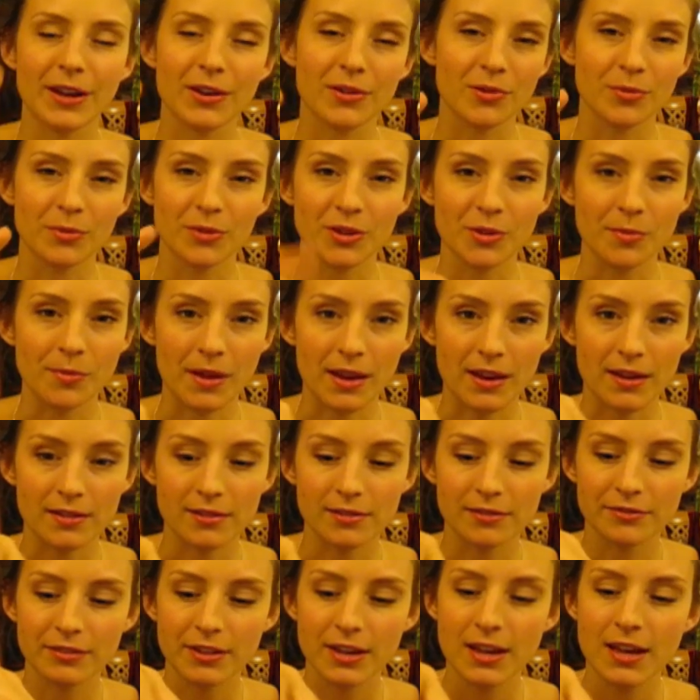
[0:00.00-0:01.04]
I don't know what they're made
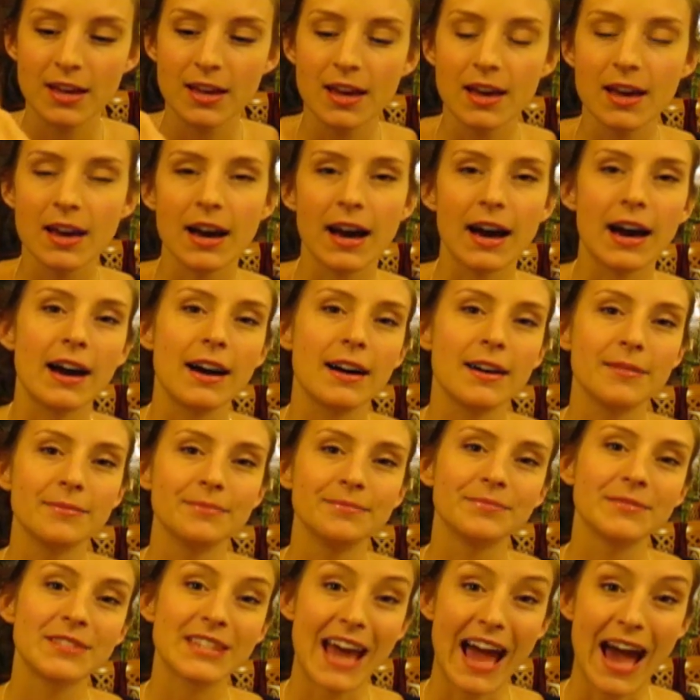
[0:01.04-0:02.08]
of,
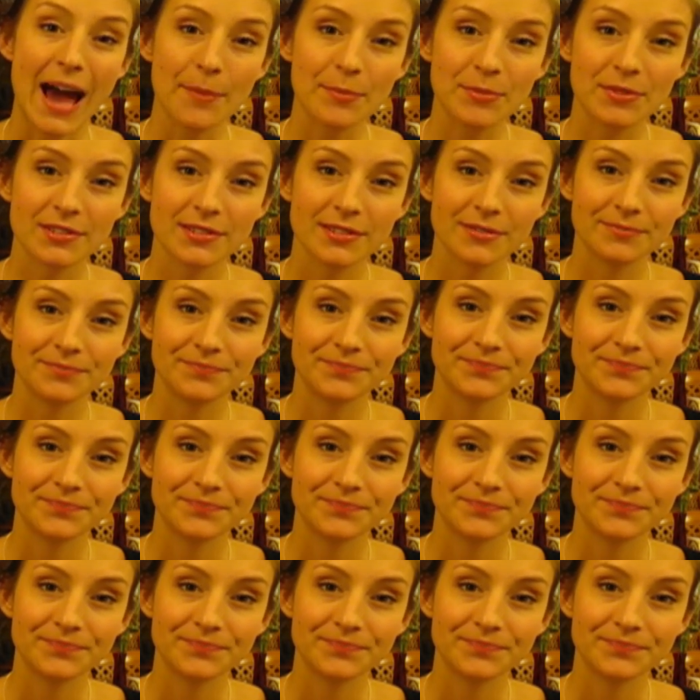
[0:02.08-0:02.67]
taps.